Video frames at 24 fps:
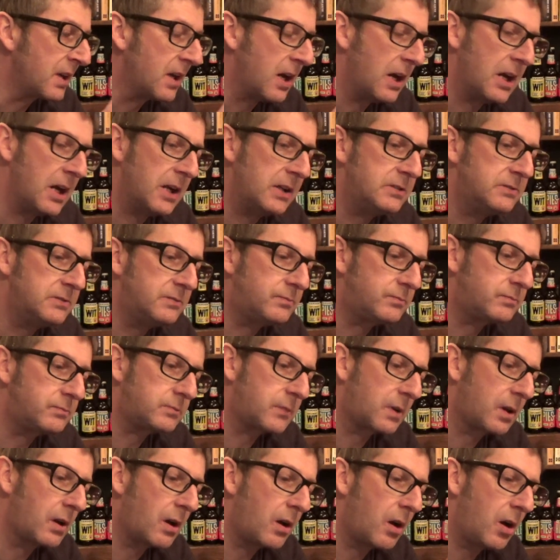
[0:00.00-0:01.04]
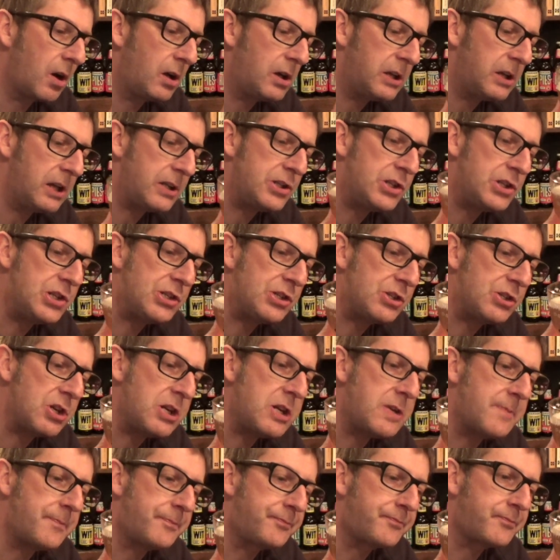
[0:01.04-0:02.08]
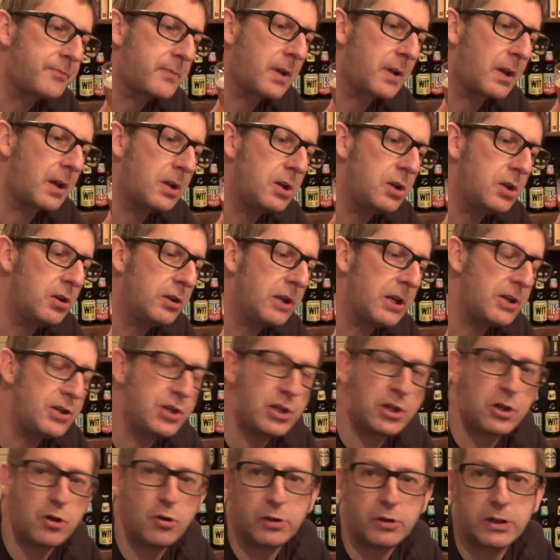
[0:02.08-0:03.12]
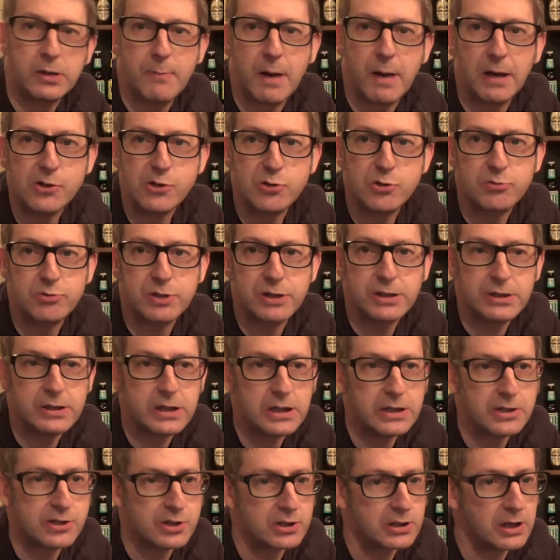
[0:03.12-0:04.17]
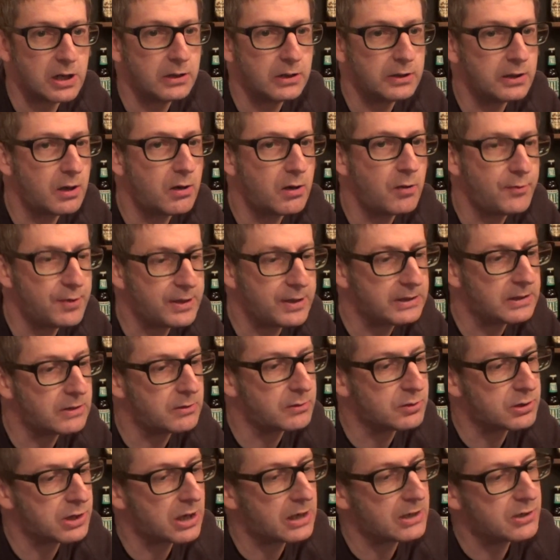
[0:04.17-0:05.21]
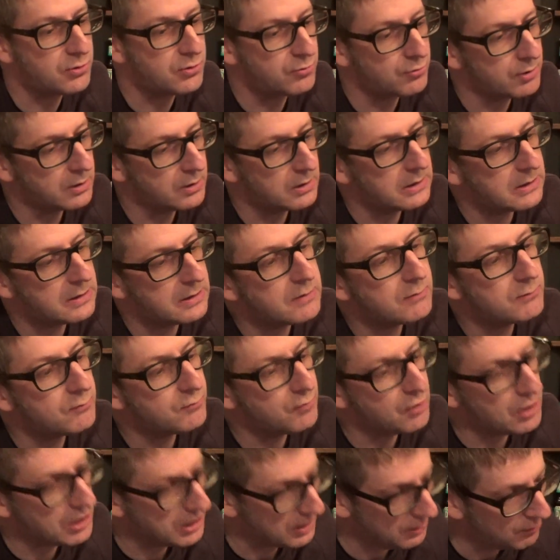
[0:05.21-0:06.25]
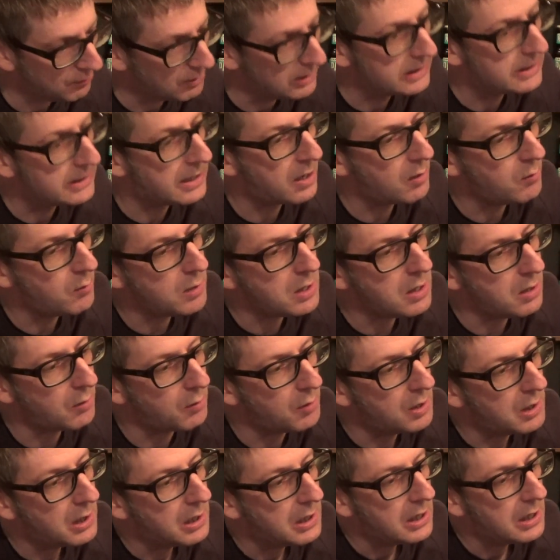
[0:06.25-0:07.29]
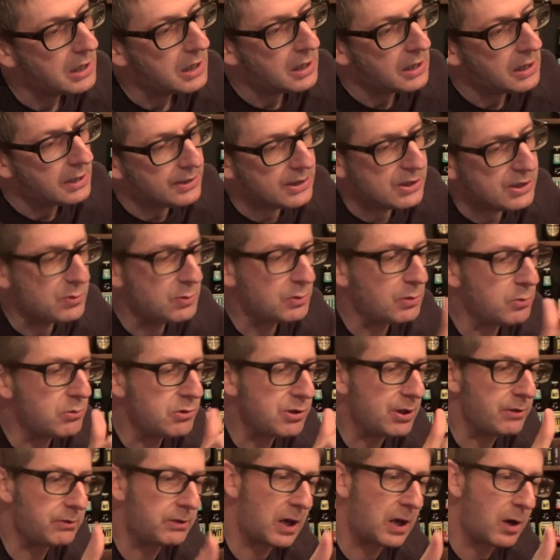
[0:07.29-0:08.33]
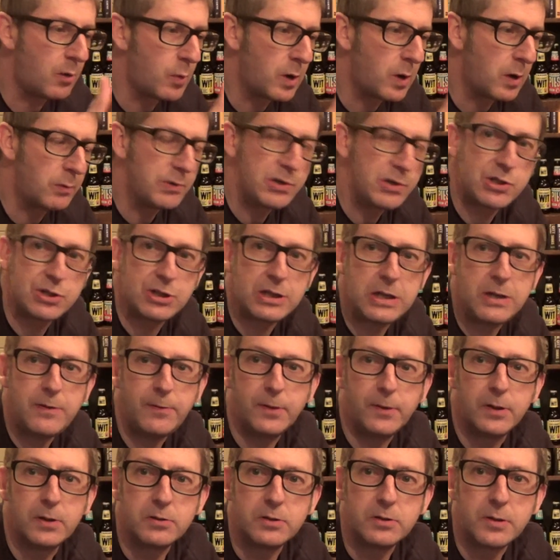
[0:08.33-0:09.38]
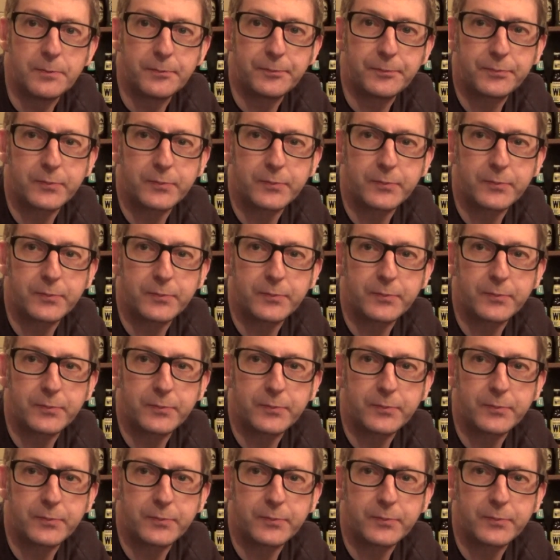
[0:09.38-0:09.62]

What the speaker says: I can actually see you could actually cook your mussels in this, and I think that would taste really, really go well. This would also go well with seafood.